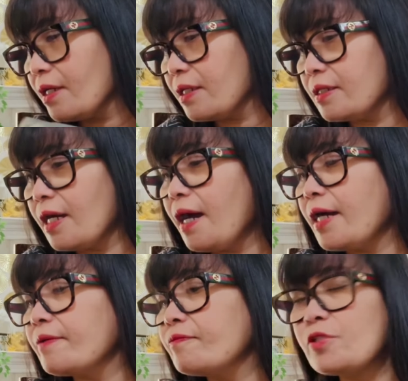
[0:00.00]
Yeah,
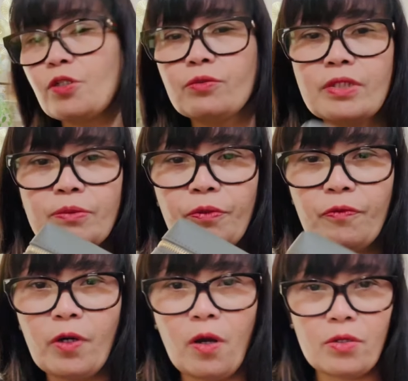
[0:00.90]
I've shown this
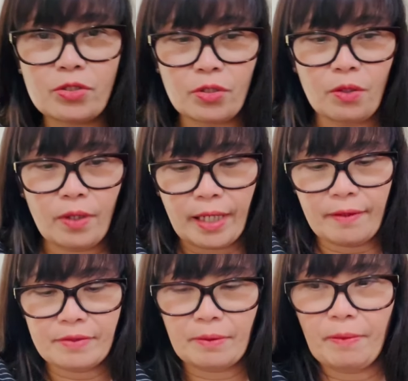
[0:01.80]
before also. I
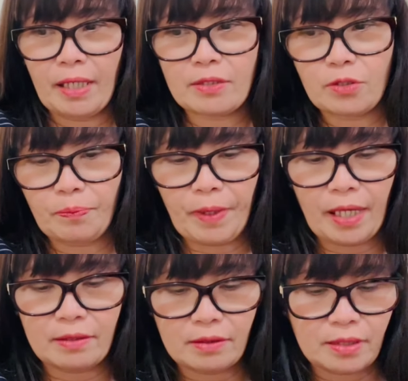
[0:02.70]
have some extra
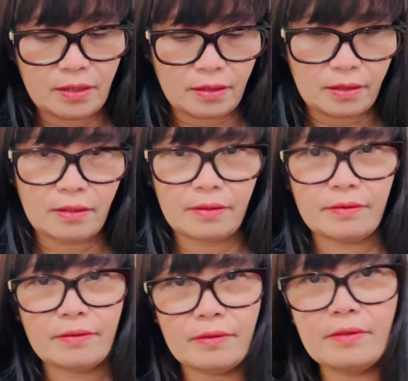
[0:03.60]
pens
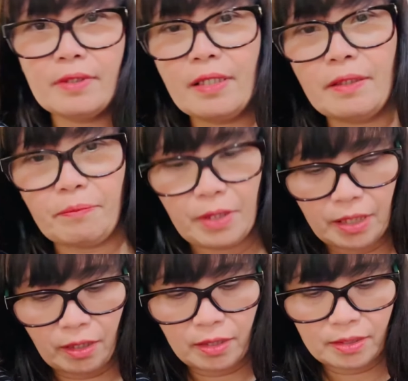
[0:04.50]

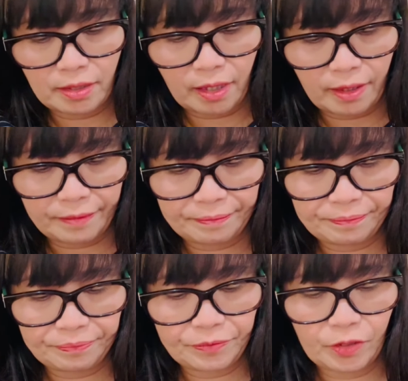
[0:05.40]
because
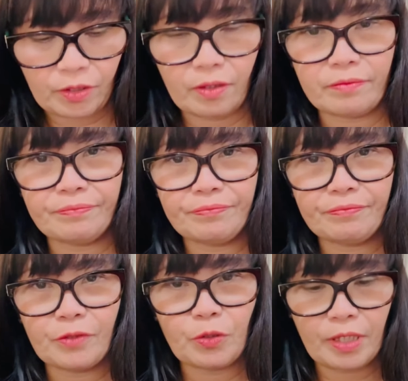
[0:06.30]
you know,
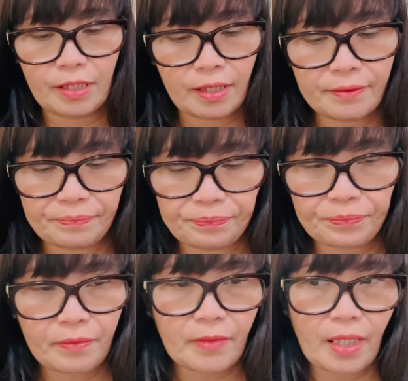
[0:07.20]
you need it.
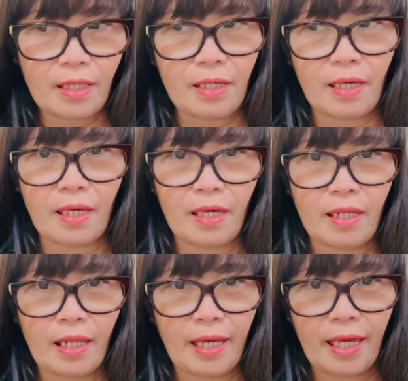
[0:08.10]

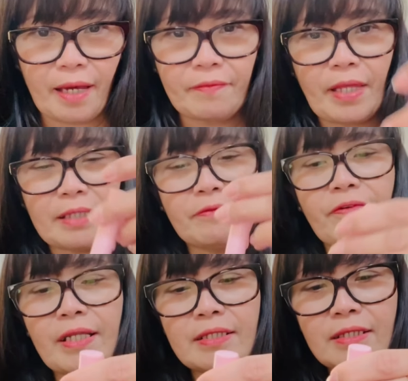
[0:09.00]
And I have that
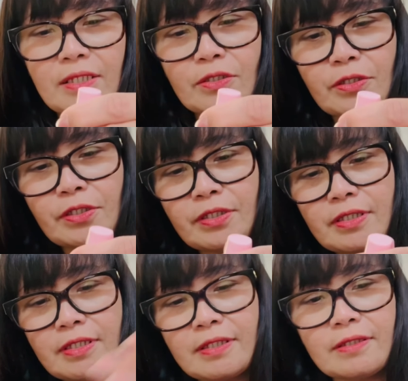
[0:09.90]
fun
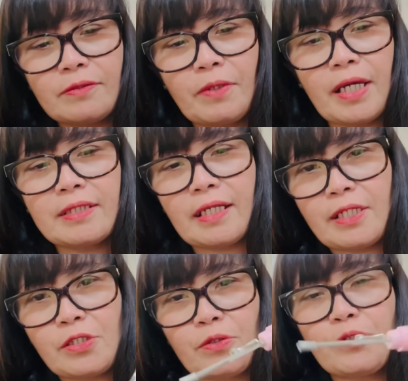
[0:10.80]
scissors, right, that
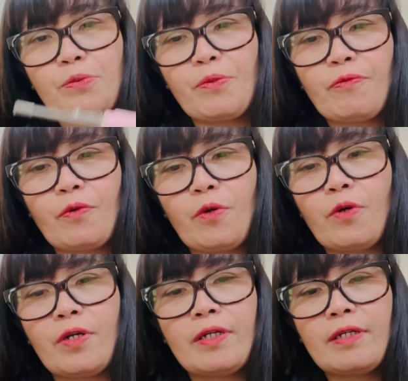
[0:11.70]
I showed you
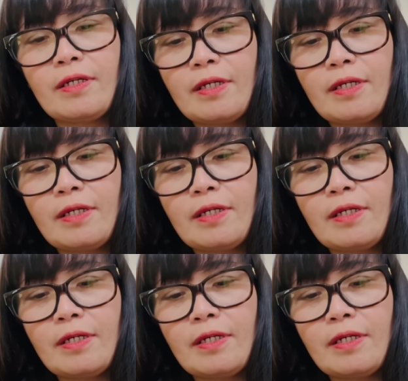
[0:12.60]
before.